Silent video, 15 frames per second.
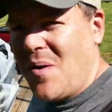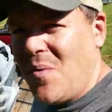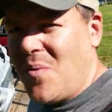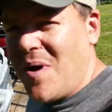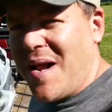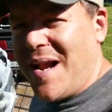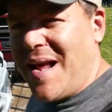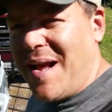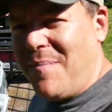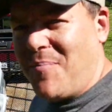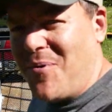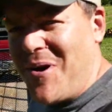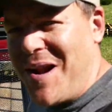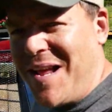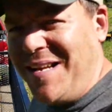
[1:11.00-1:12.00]
What a
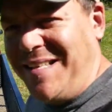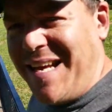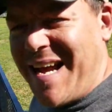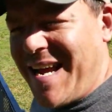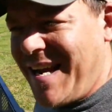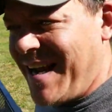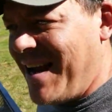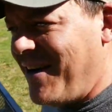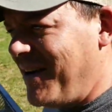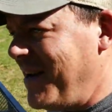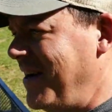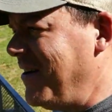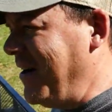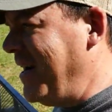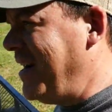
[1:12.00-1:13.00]
pretty day out
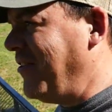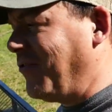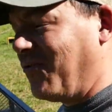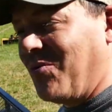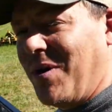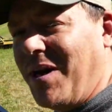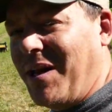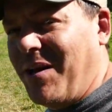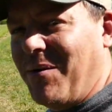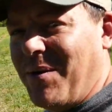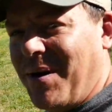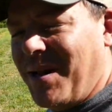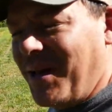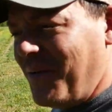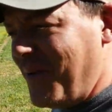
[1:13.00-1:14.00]
here. It is really,
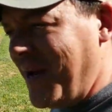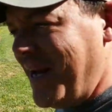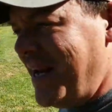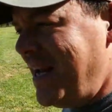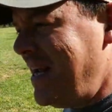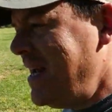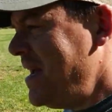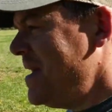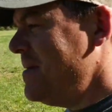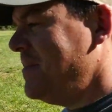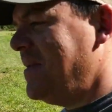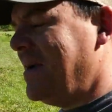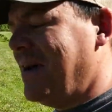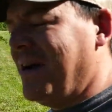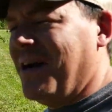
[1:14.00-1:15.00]
really windy,
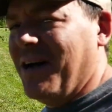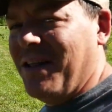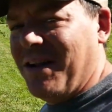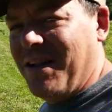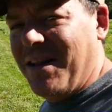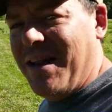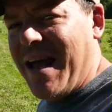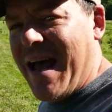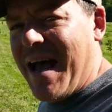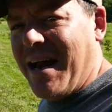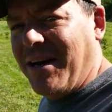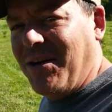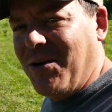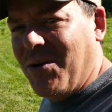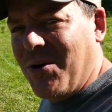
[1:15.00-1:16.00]
but other than
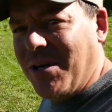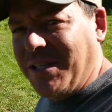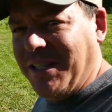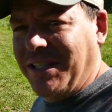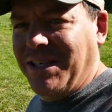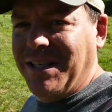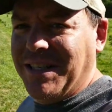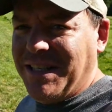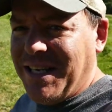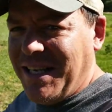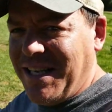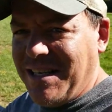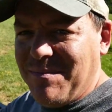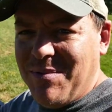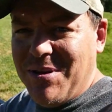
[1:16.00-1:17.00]
that, gorgeous. You can see
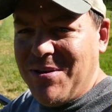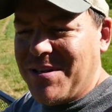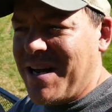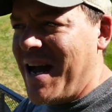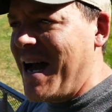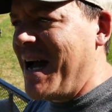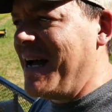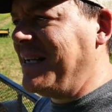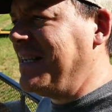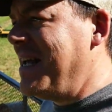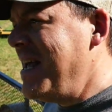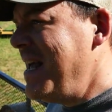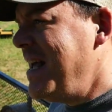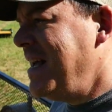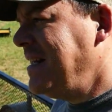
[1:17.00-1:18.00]
these blue skies,
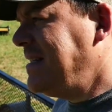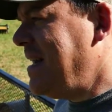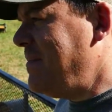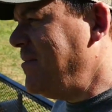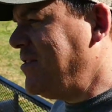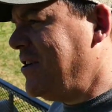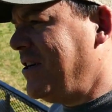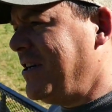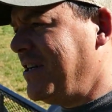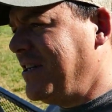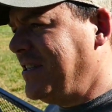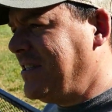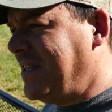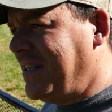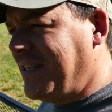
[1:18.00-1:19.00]

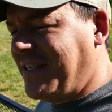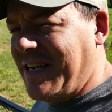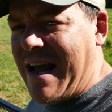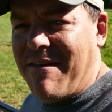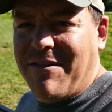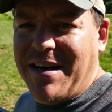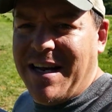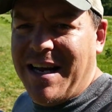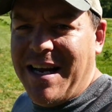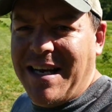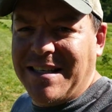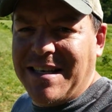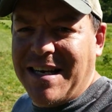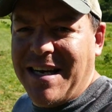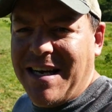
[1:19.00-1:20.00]
temperatures in the
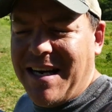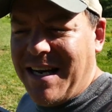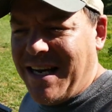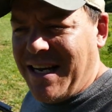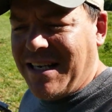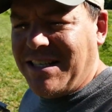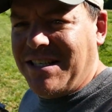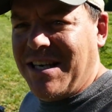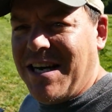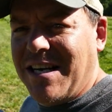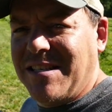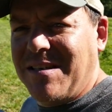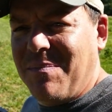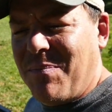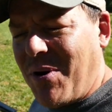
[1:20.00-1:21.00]
seventies. It is
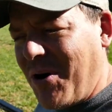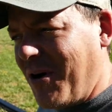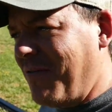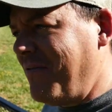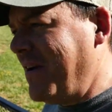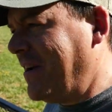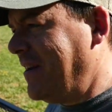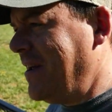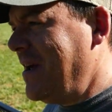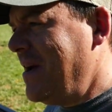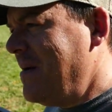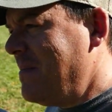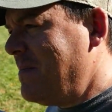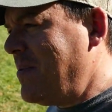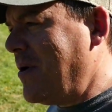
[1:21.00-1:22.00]
just perfect,
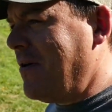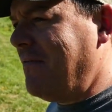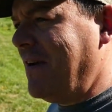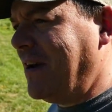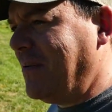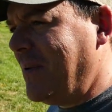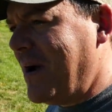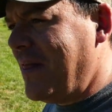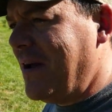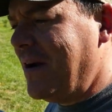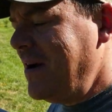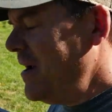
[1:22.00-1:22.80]
perfect weather.